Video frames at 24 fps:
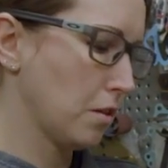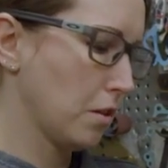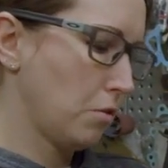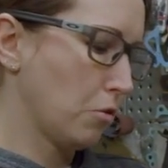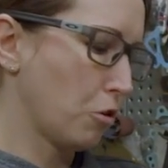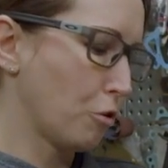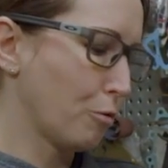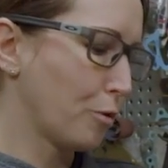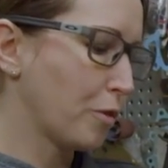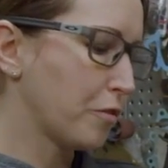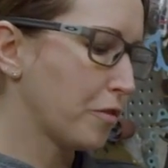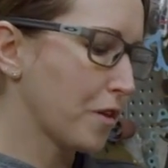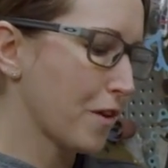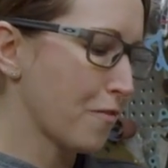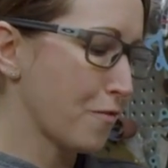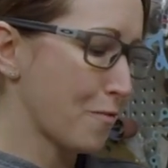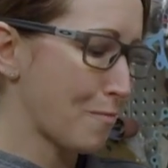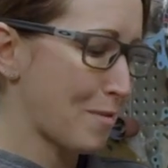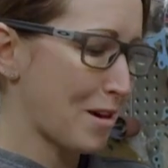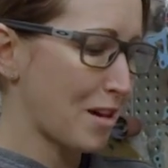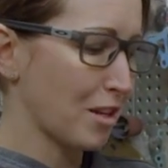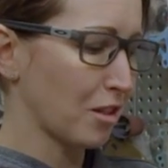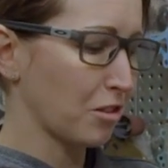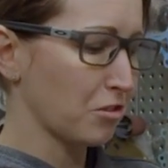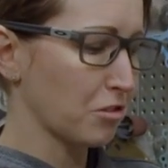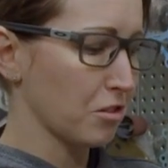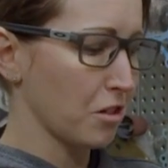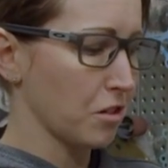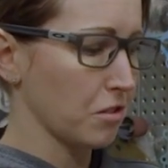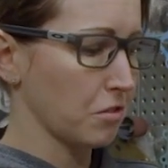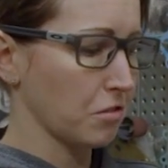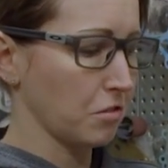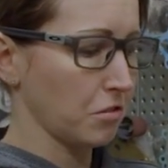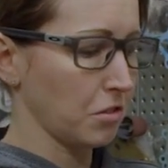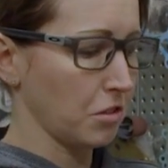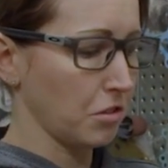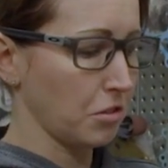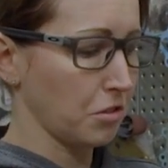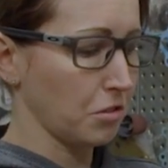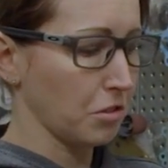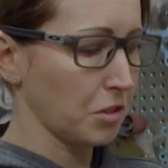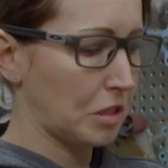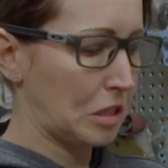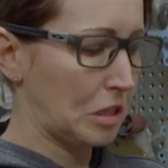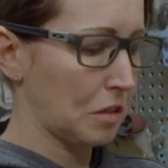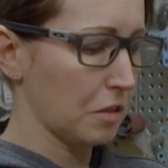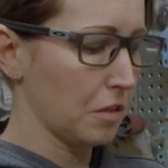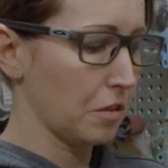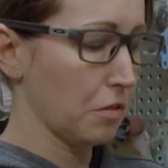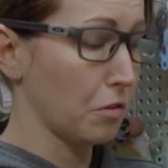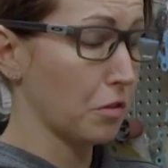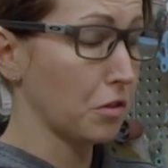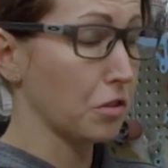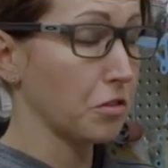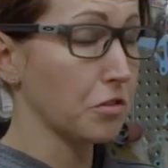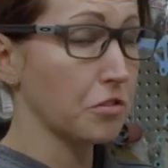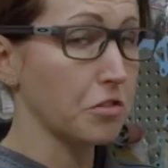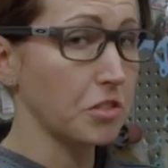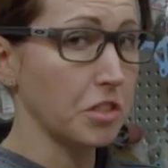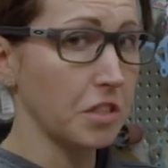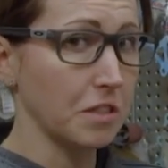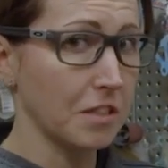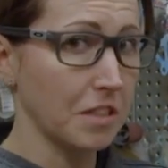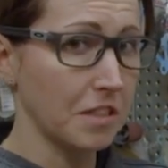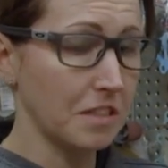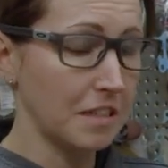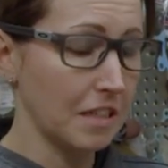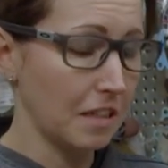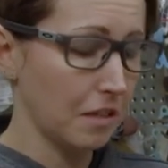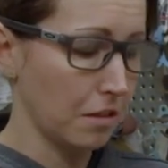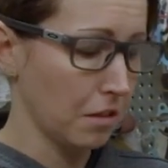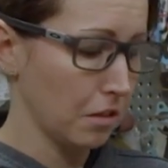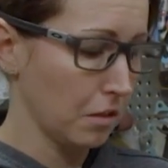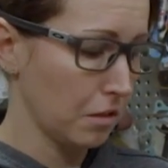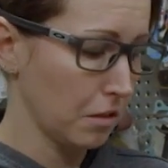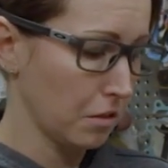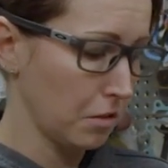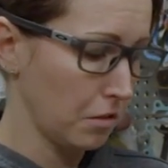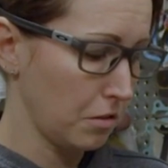Normally if you have a bad exhaust leak, you'll hear it or you'll see it in the data.